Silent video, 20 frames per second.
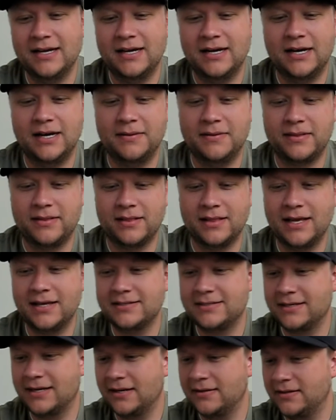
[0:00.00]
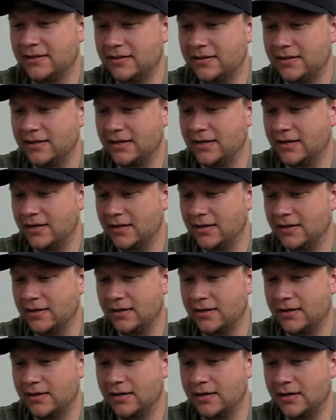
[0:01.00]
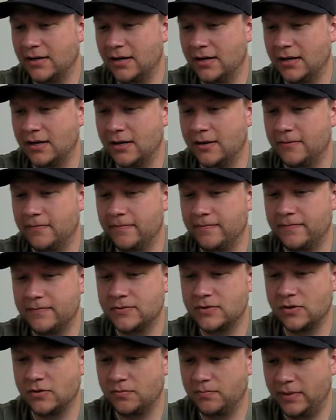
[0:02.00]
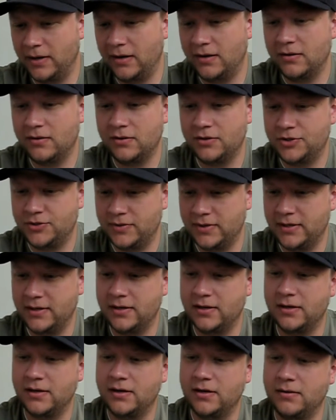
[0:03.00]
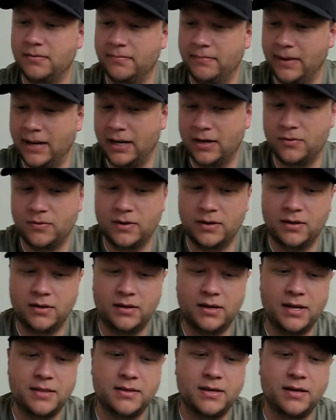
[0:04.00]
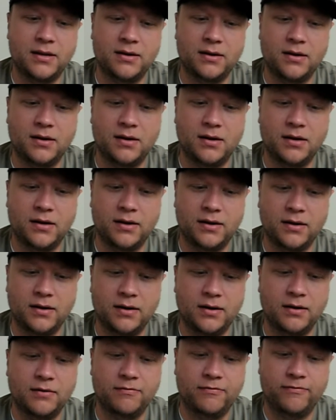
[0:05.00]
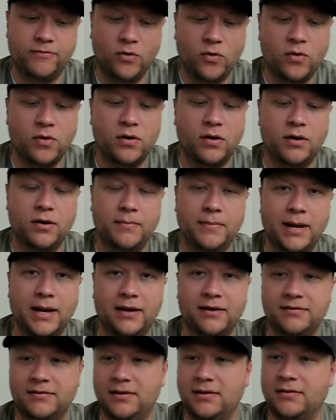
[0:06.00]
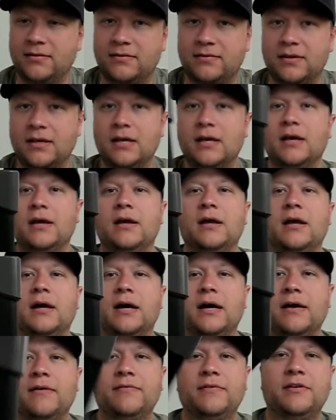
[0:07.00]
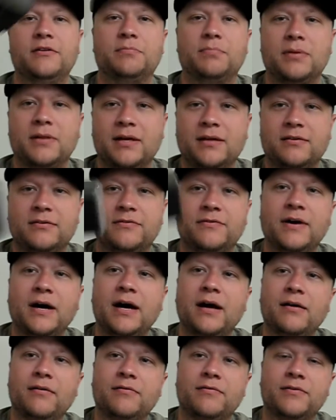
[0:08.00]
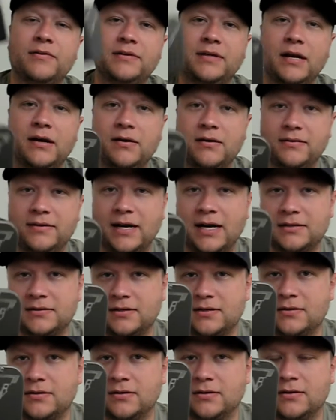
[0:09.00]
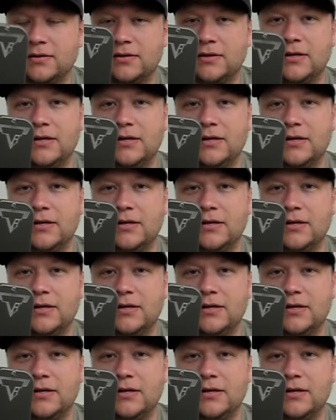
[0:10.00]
And the last thing I did to the gun, so barrel, trigger, magwell, and then on 4 magazines I have these +5 Terran Tactical